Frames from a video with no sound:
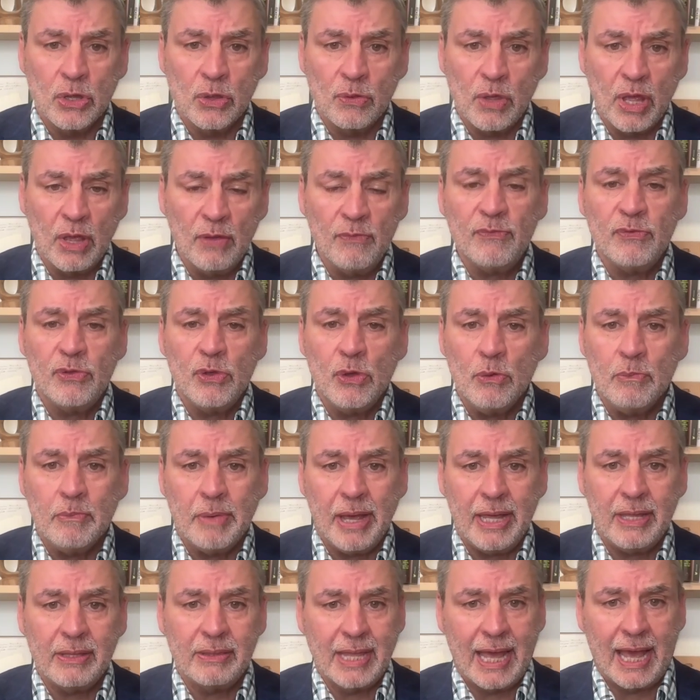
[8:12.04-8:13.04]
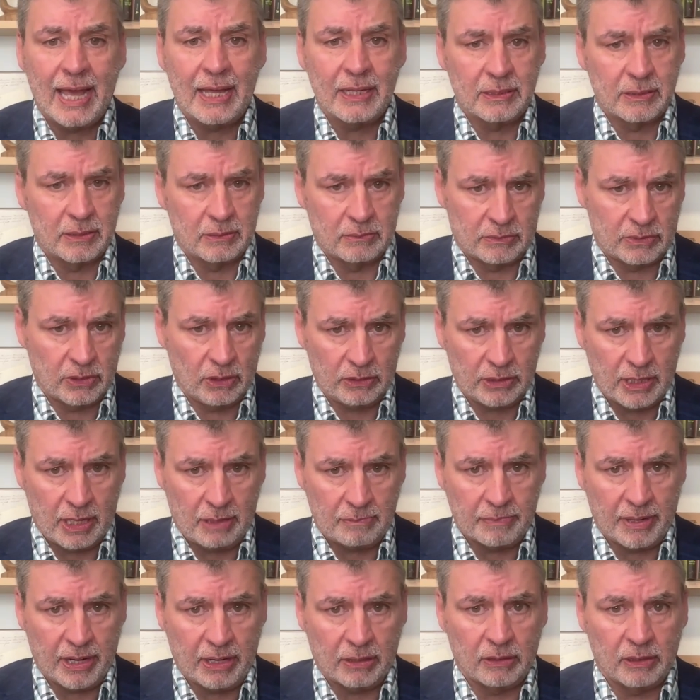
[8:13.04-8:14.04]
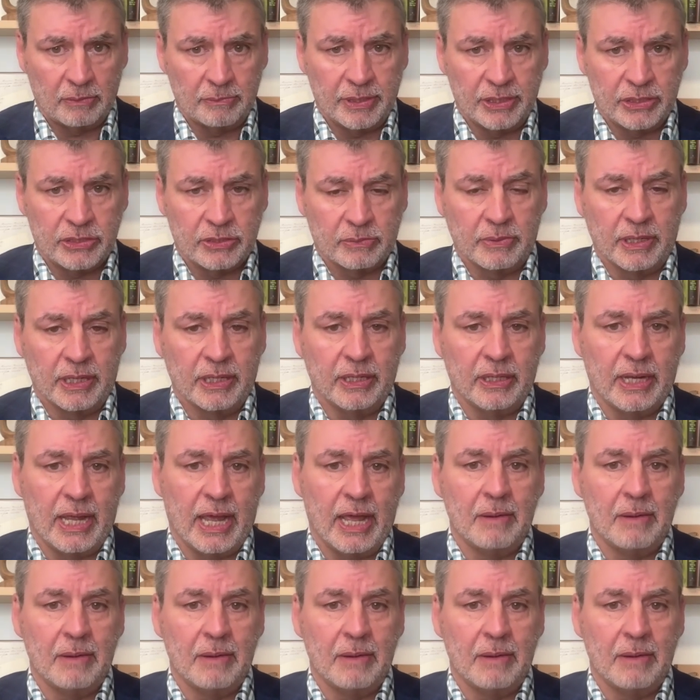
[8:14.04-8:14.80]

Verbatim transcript: if you made that, took that barrel of bitumen